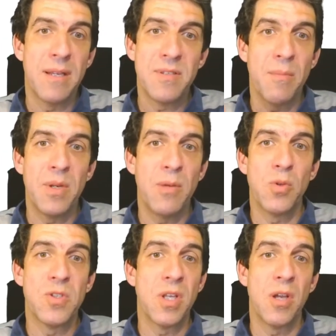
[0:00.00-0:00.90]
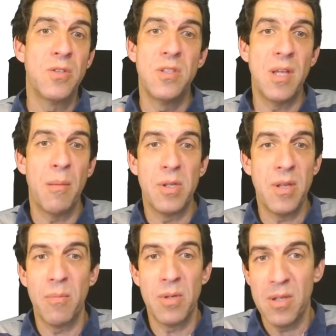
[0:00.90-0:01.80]
If somebody wants to go to
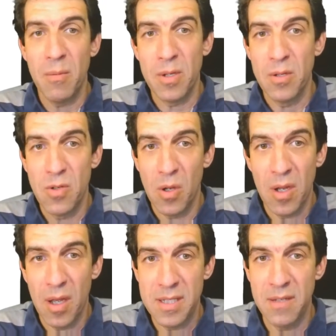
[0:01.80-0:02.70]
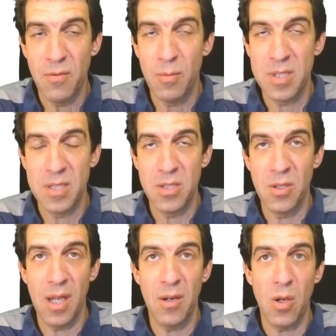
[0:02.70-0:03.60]

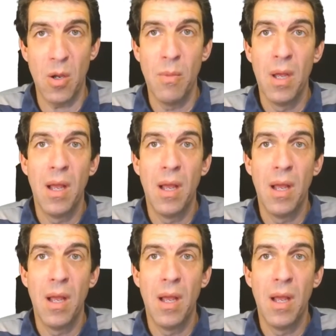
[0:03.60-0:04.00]
www.itforbusinessuk.com,